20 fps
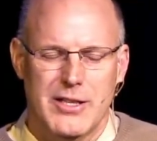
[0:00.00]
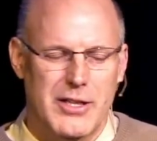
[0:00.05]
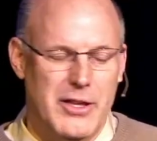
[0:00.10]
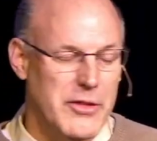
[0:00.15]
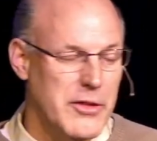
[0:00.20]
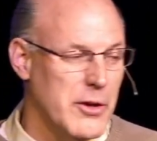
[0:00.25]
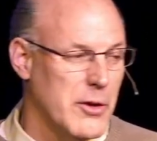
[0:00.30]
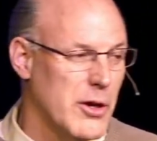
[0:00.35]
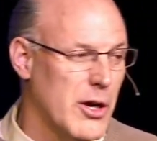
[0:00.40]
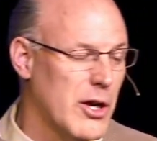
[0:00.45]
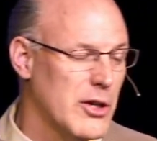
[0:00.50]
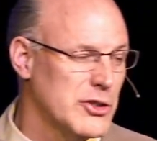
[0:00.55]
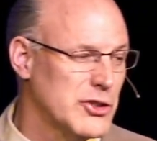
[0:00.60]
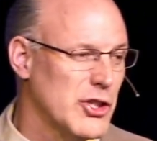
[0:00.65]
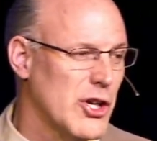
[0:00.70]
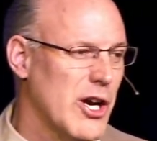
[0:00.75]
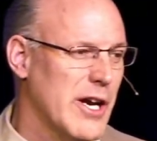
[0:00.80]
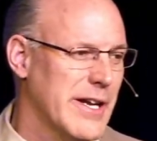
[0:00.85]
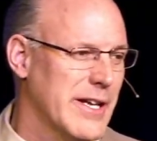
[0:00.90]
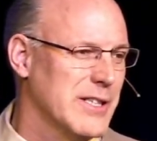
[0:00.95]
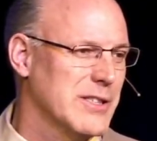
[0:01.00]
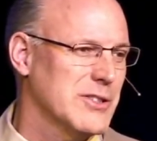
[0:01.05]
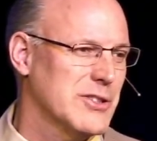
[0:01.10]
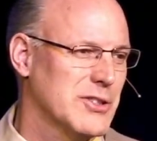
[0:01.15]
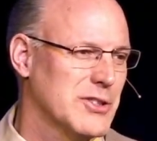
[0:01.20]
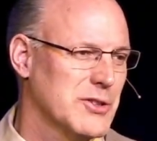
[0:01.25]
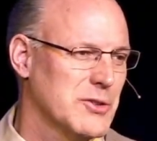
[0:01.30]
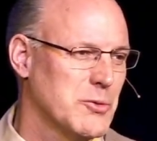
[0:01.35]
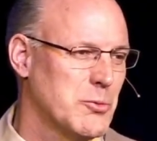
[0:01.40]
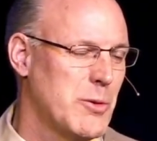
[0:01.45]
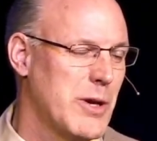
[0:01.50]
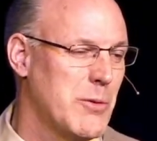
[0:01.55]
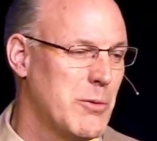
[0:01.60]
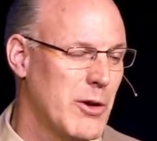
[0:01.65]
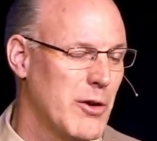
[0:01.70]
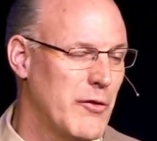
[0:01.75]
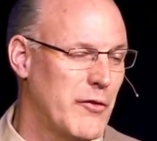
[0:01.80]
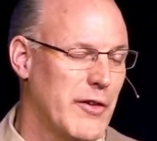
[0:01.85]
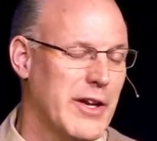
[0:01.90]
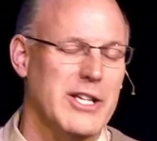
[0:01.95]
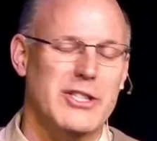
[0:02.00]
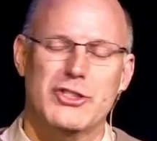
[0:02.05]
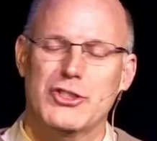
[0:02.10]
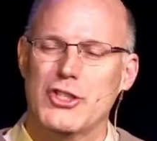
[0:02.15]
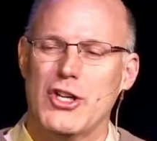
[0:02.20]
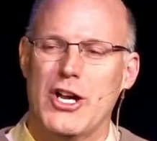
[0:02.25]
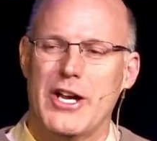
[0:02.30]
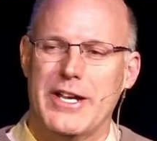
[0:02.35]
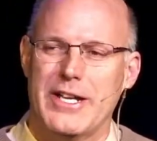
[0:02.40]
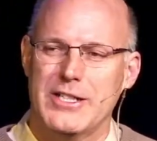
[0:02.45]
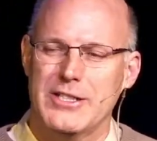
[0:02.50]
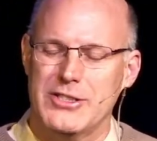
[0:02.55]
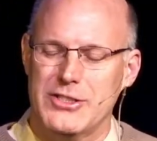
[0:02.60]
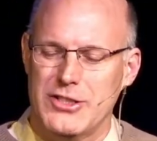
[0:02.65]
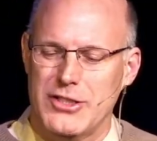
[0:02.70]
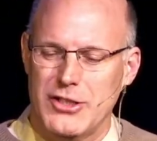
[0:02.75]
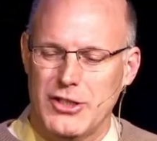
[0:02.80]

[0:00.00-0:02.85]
And there are giants. We will face giants.